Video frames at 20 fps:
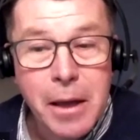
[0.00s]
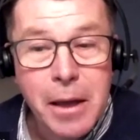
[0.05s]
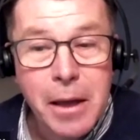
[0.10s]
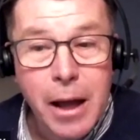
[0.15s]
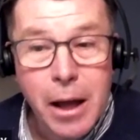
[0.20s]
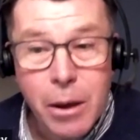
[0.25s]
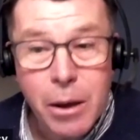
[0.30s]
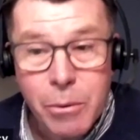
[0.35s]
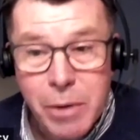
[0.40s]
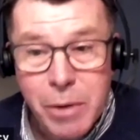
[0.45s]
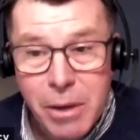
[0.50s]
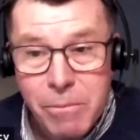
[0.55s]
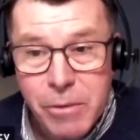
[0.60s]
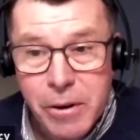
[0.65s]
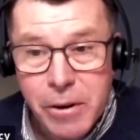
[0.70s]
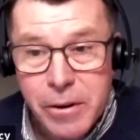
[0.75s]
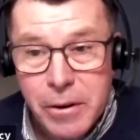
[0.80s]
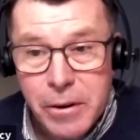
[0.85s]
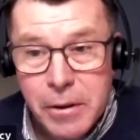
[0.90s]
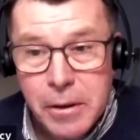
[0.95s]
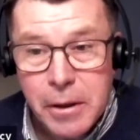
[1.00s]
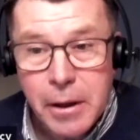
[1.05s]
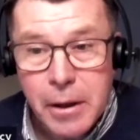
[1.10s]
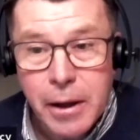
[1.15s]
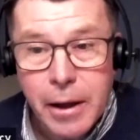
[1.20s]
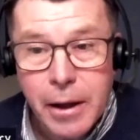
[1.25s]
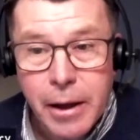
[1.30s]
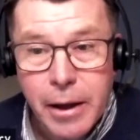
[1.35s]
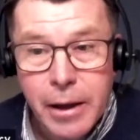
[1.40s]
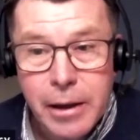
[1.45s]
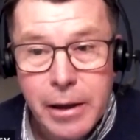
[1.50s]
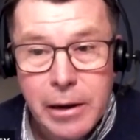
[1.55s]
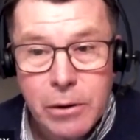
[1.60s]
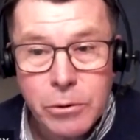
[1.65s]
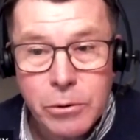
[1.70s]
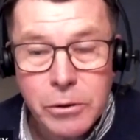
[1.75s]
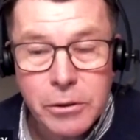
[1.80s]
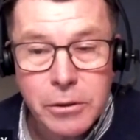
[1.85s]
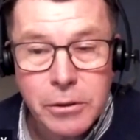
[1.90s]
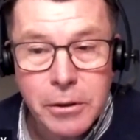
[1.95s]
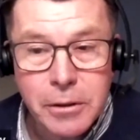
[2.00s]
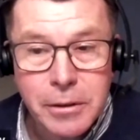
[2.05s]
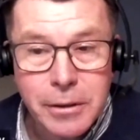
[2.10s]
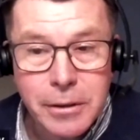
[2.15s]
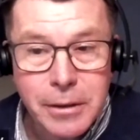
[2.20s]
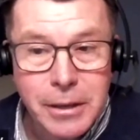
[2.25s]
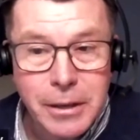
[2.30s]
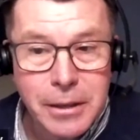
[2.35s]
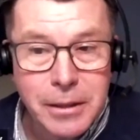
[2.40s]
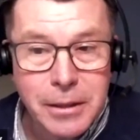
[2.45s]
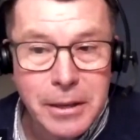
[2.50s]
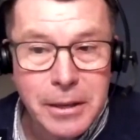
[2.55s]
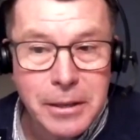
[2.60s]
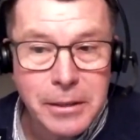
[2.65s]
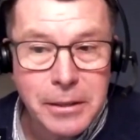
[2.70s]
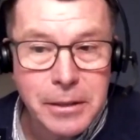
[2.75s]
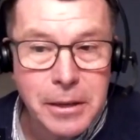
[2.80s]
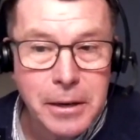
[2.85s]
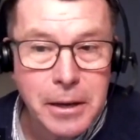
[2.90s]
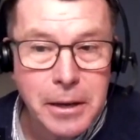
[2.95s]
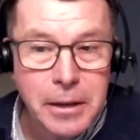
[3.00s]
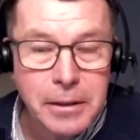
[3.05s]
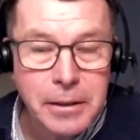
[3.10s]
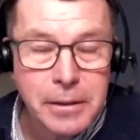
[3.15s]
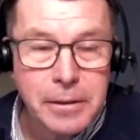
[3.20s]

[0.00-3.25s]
However, I looked in the internet